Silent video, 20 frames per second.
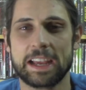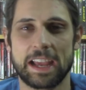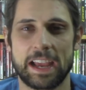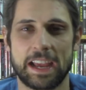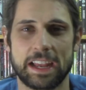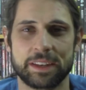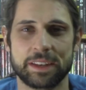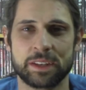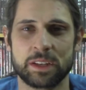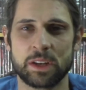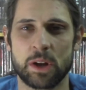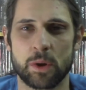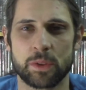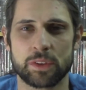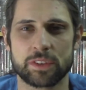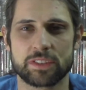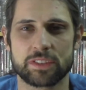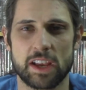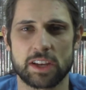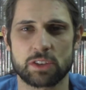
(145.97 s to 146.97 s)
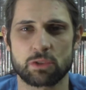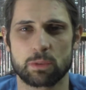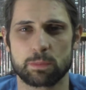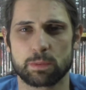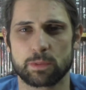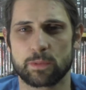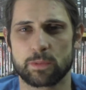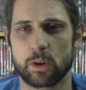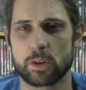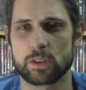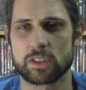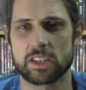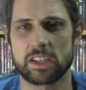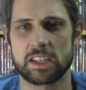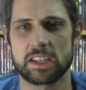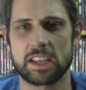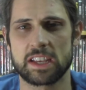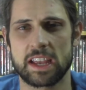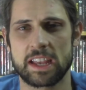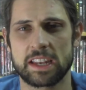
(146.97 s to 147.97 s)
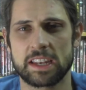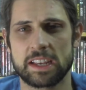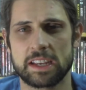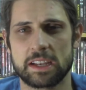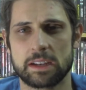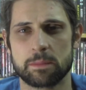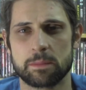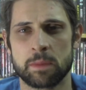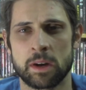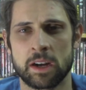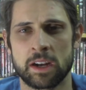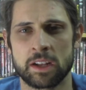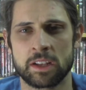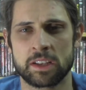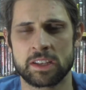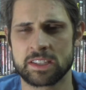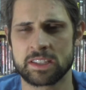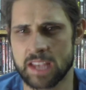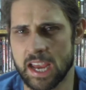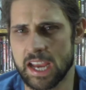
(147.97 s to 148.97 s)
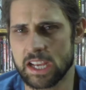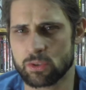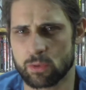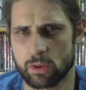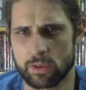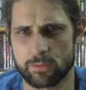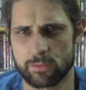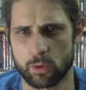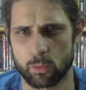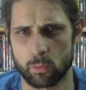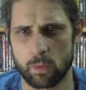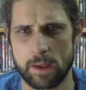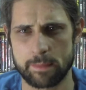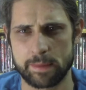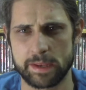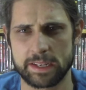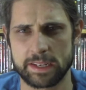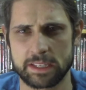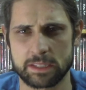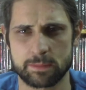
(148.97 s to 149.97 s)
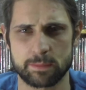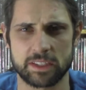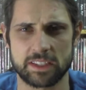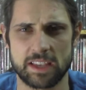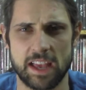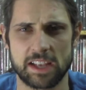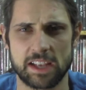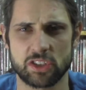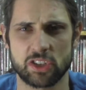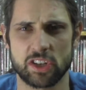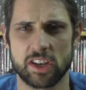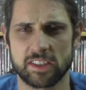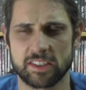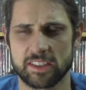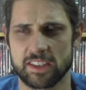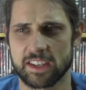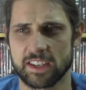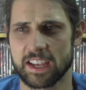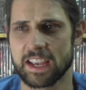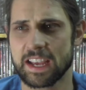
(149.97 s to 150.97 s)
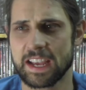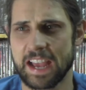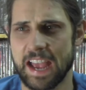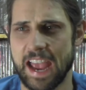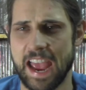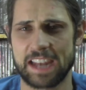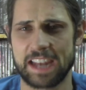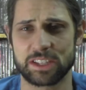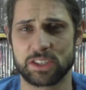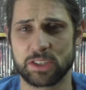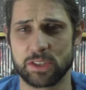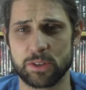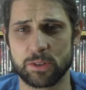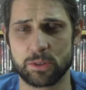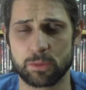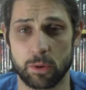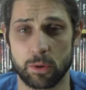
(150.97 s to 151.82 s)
And, you know, the sexual perversity in him, uh, his hatred for women, his misogynistic attitude.